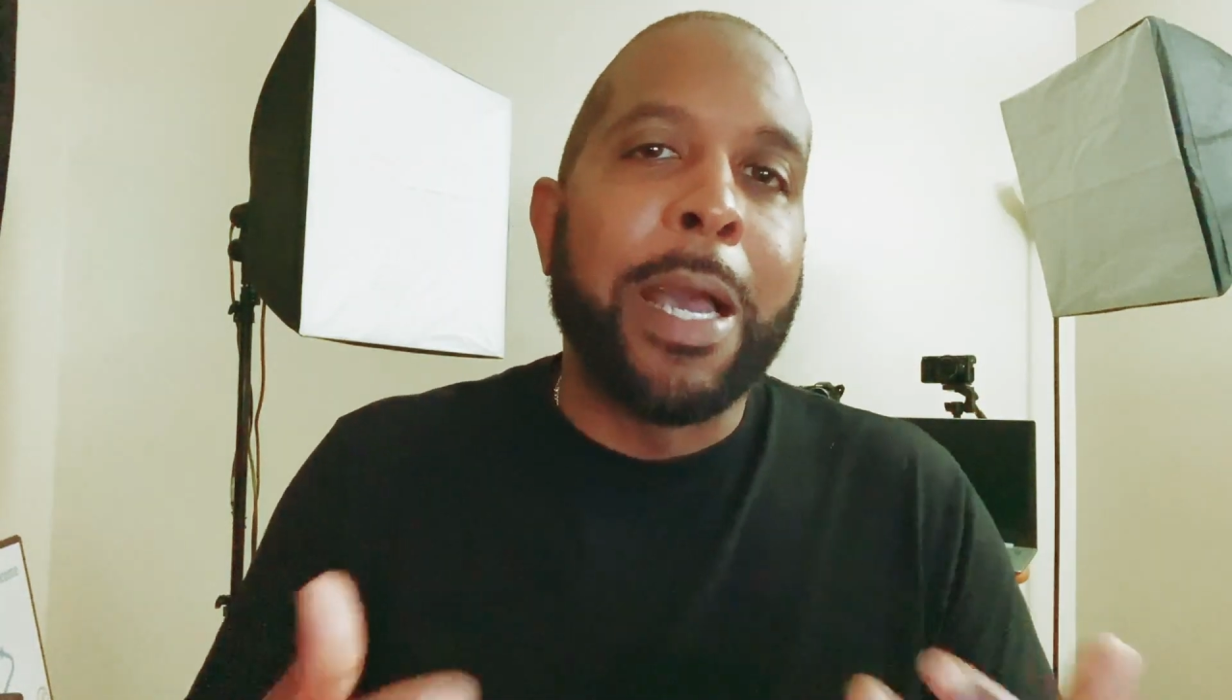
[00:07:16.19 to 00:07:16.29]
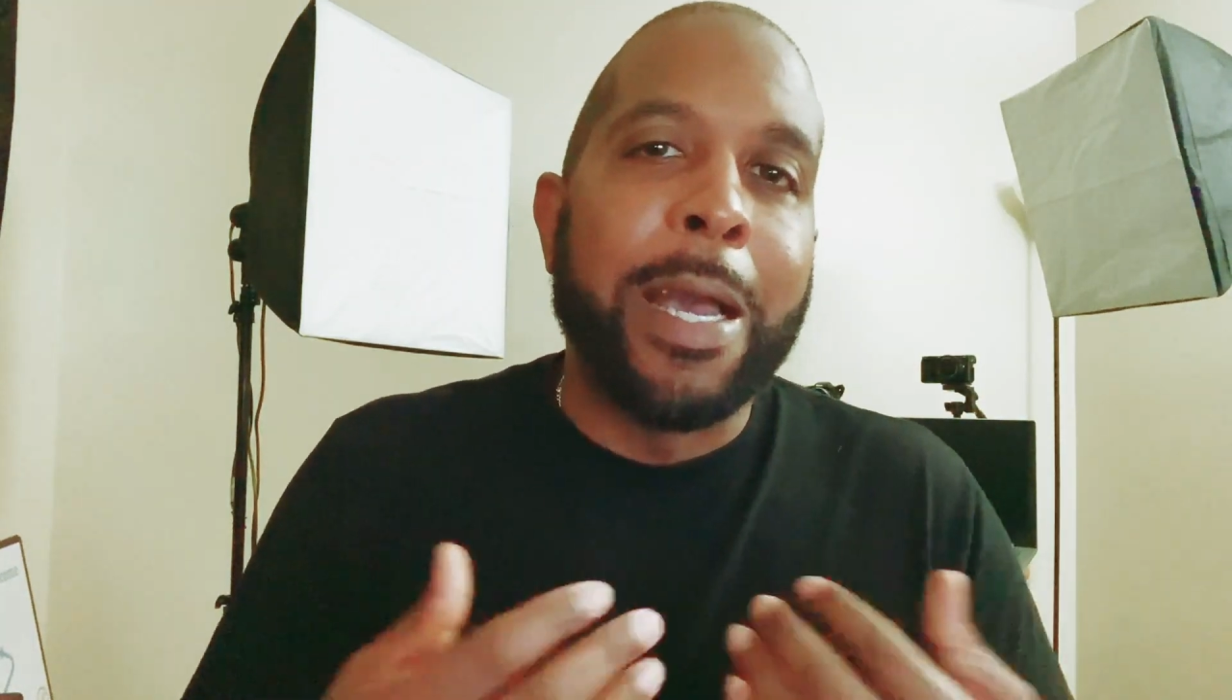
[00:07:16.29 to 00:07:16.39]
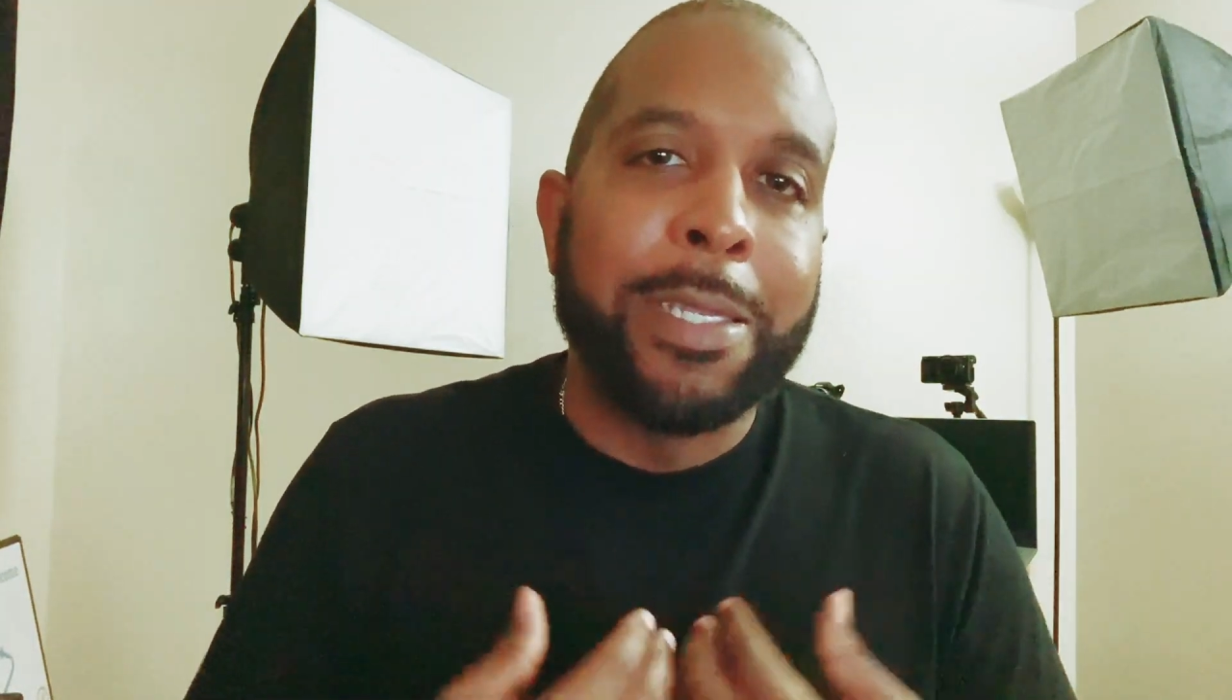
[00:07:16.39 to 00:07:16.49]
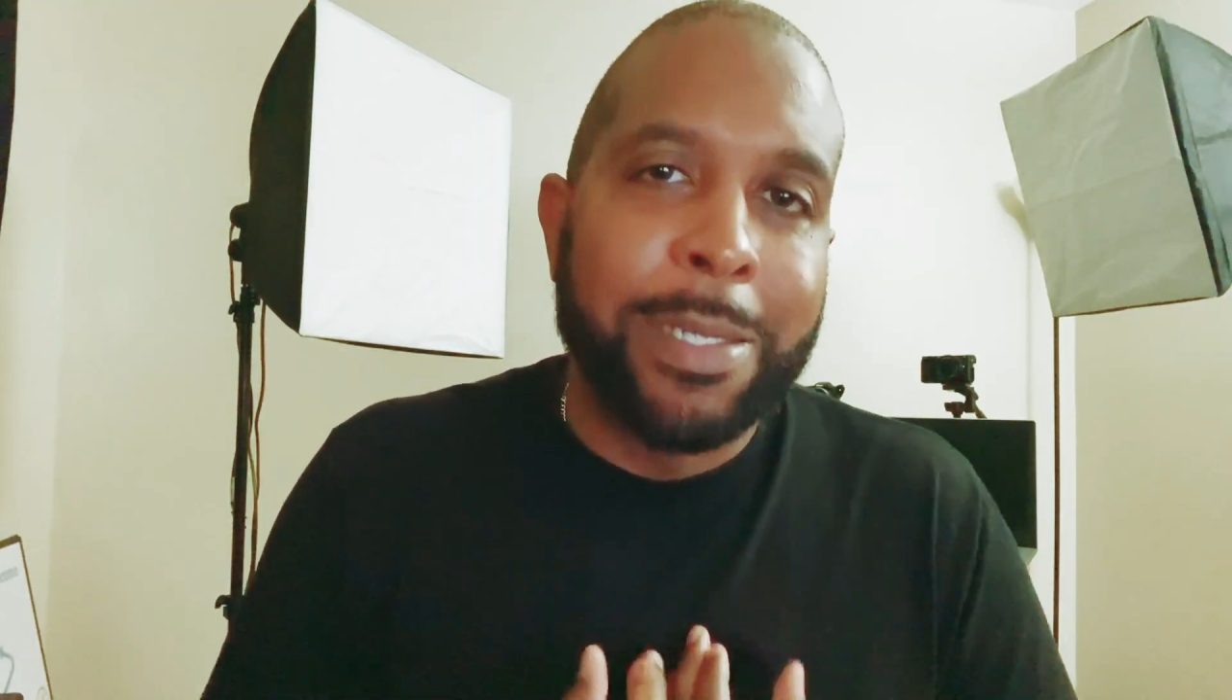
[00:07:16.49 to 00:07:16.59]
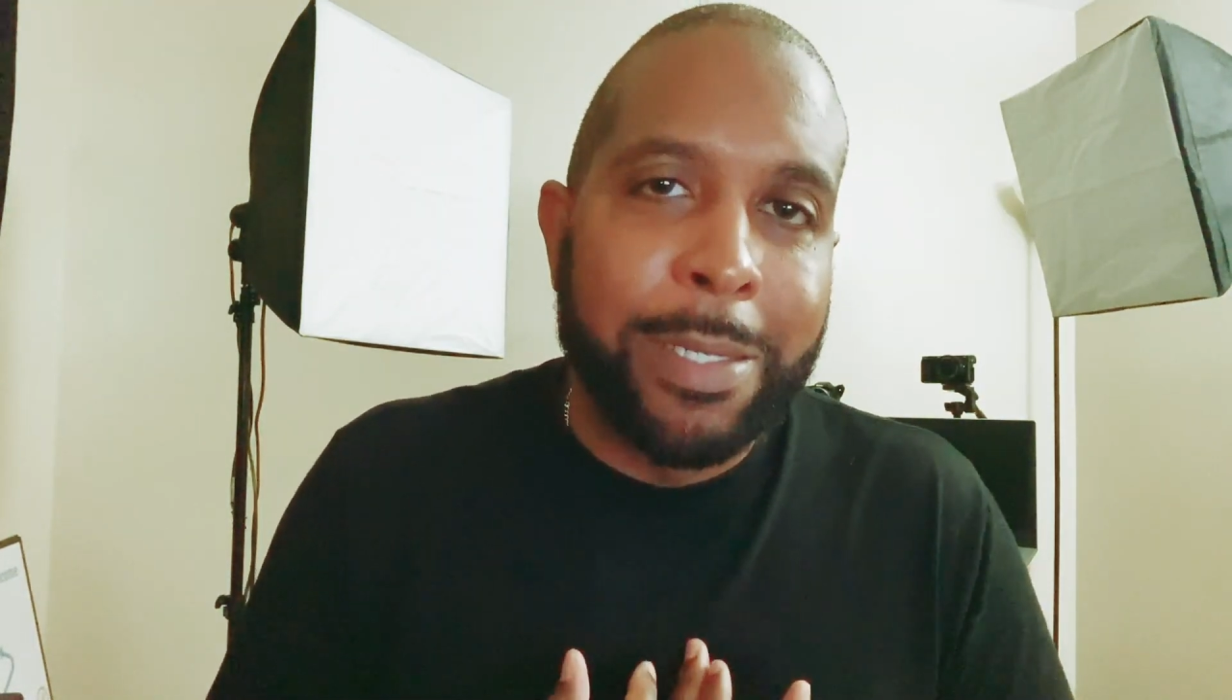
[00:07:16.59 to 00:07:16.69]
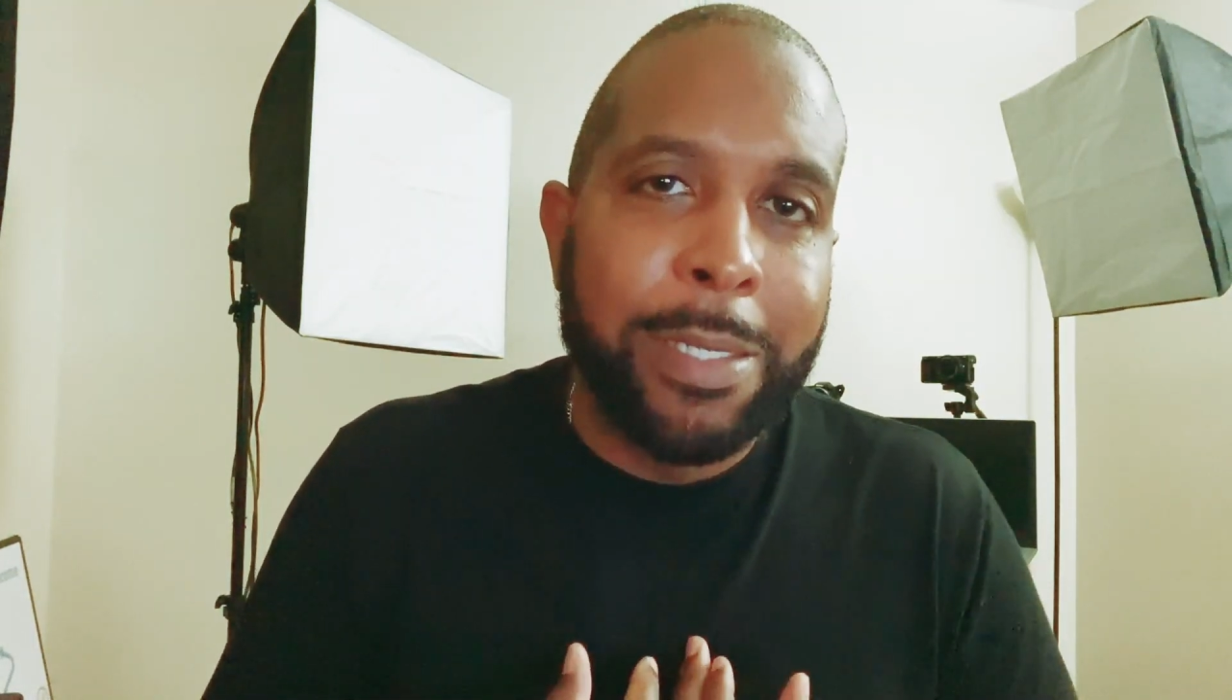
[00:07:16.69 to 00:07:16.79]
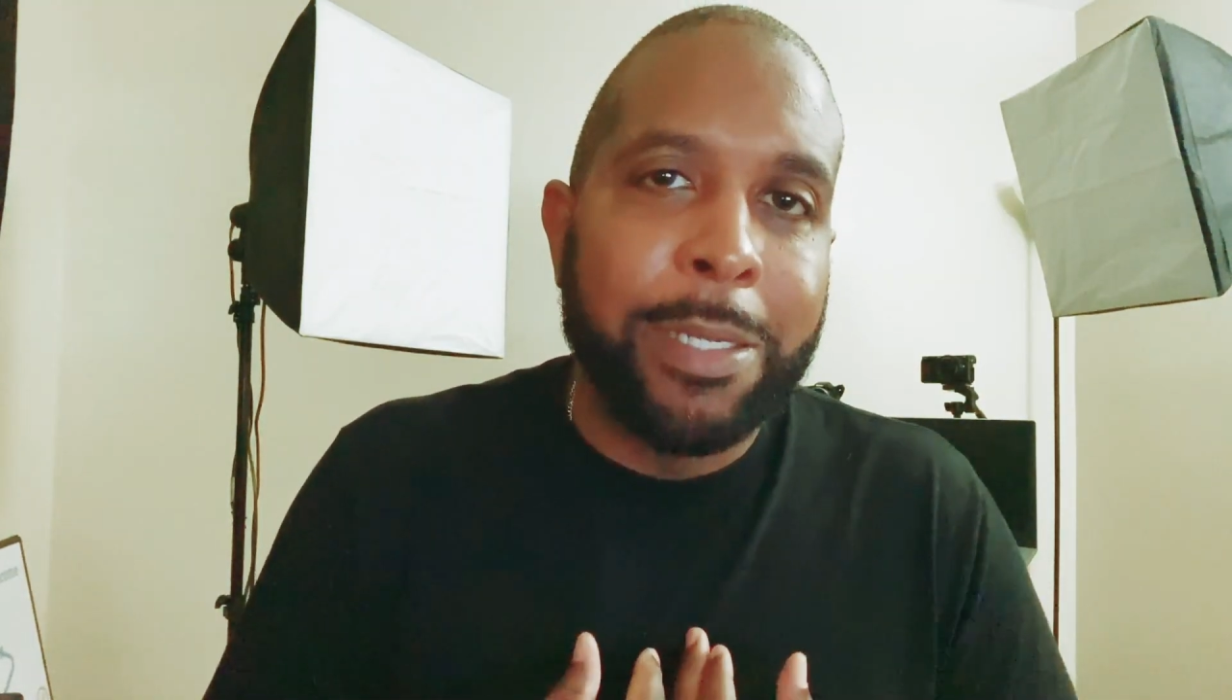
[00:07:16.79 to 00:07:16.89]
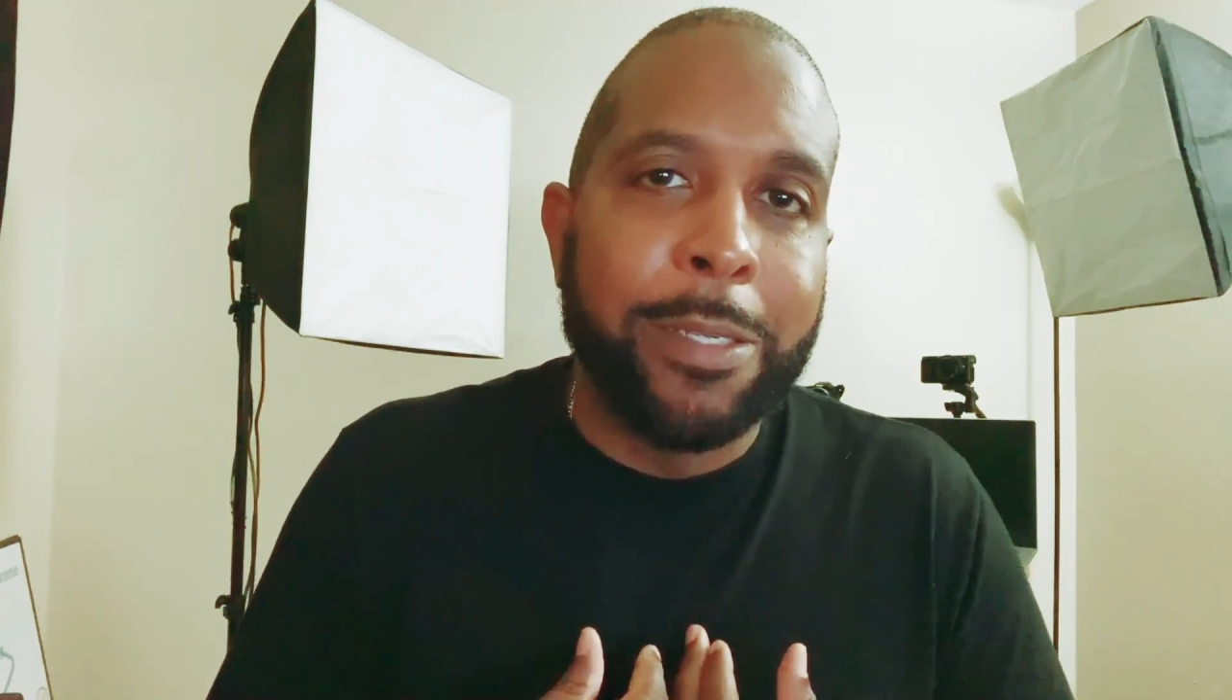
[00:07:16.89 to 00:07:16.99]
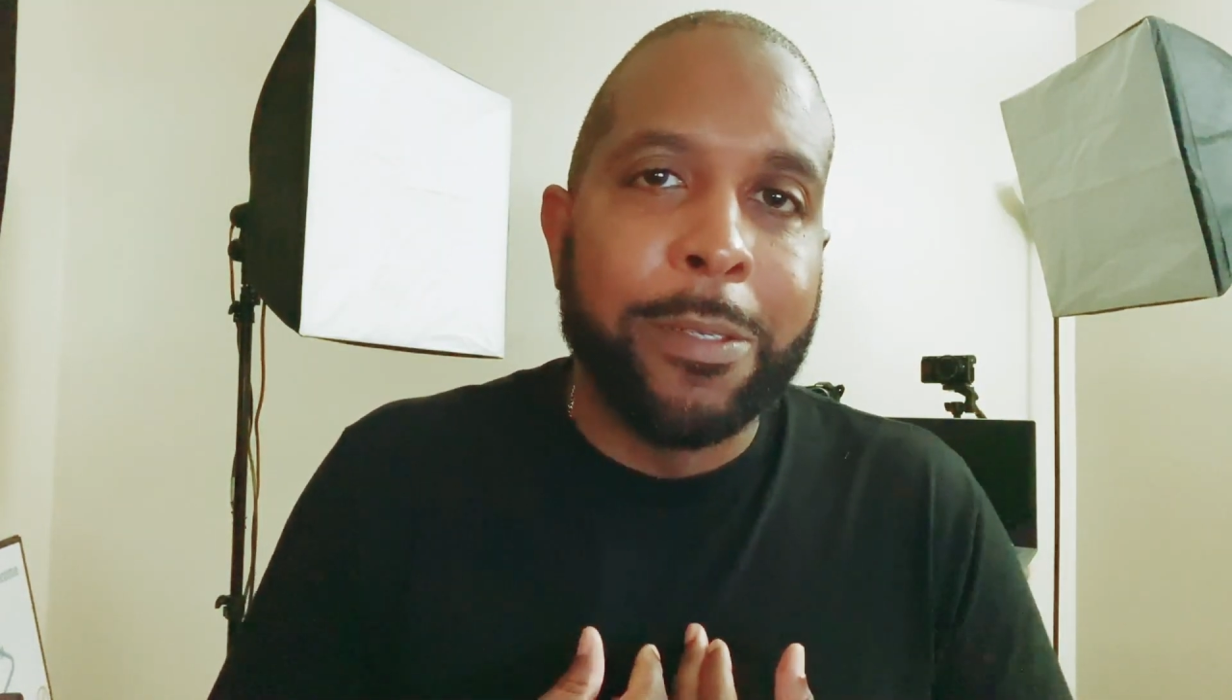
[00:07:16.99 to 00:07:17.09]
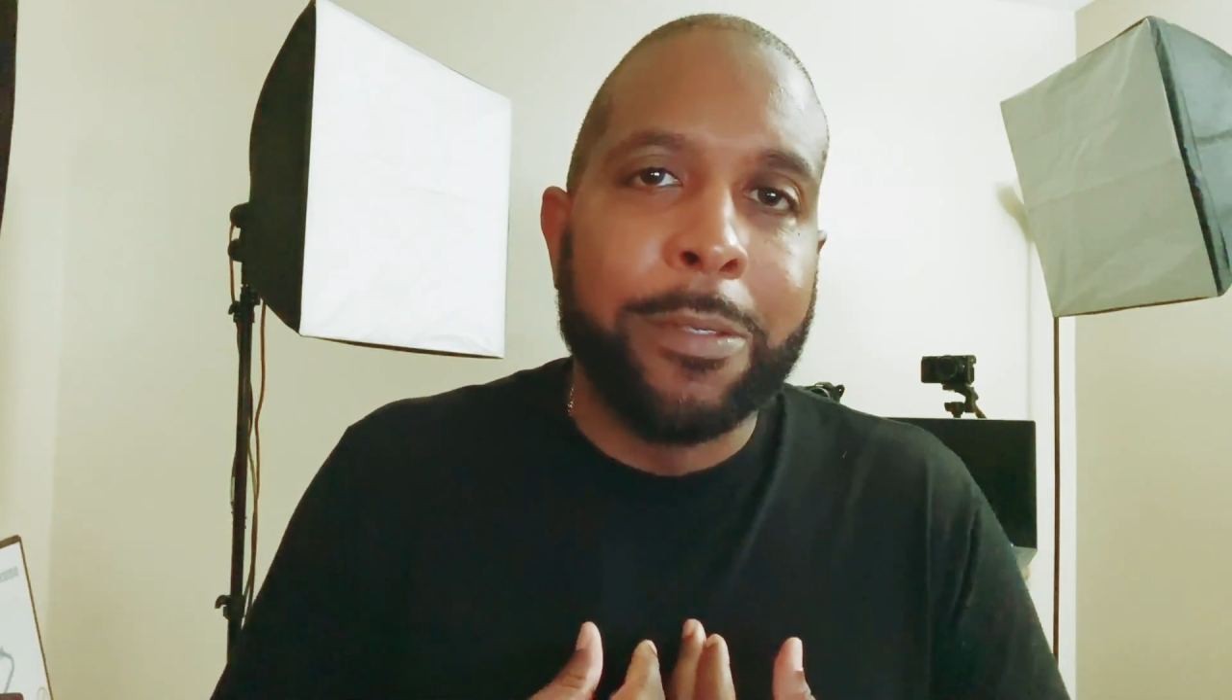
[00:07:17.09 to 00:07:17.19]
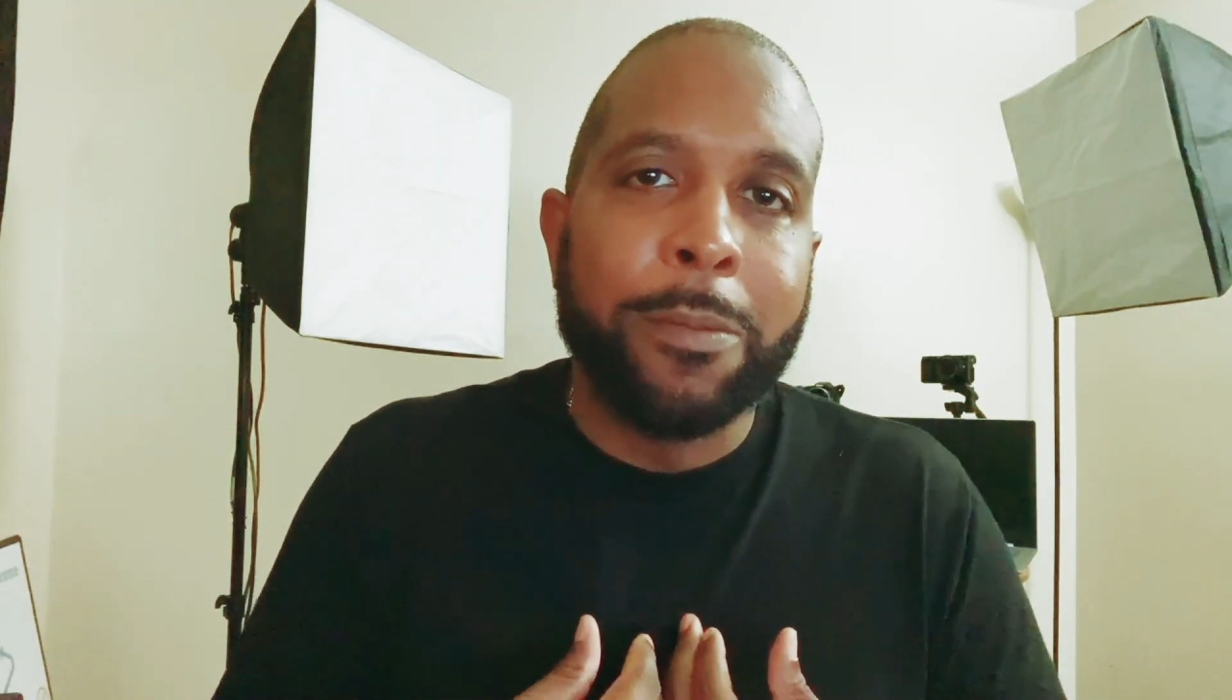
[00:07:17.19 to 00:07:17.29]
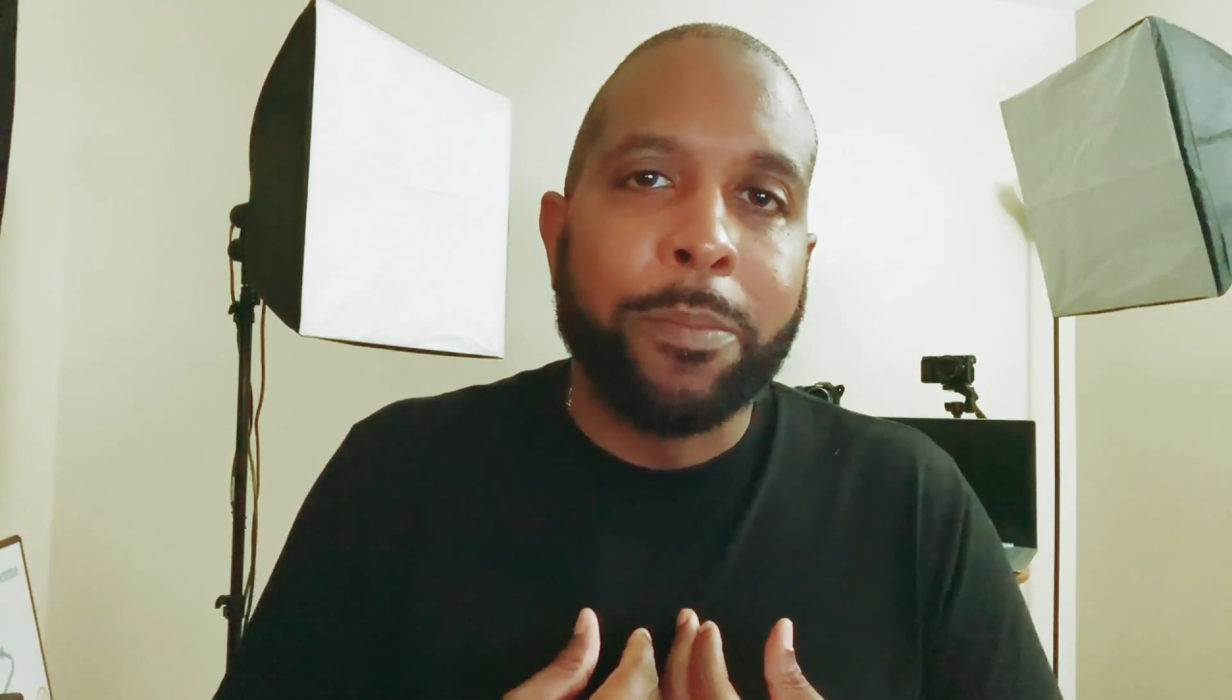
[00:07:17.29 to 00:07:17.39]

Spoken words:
I see it.